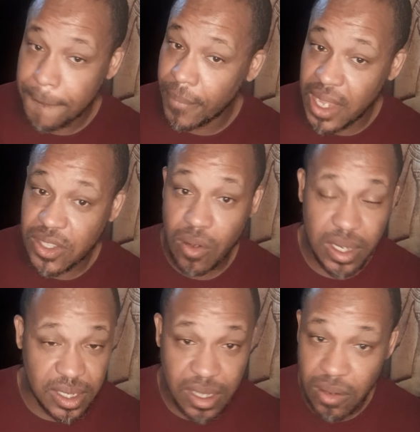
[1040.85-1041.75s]
gets on
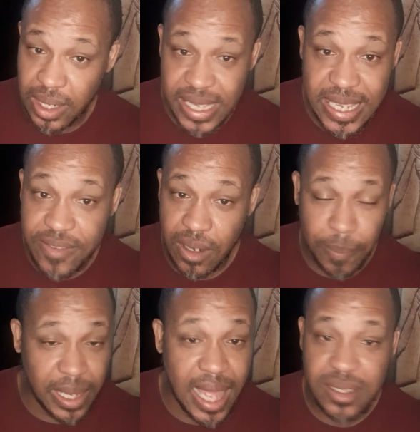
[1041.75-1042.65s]
the, on the leaves and the
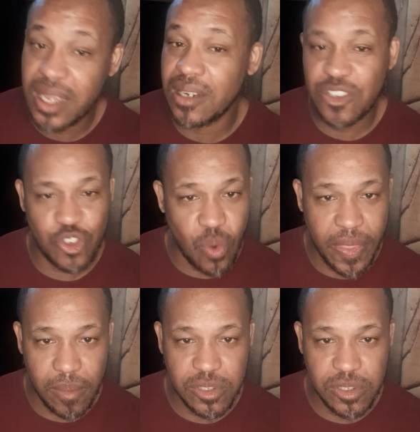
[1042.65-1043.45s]
plants, it destroy them.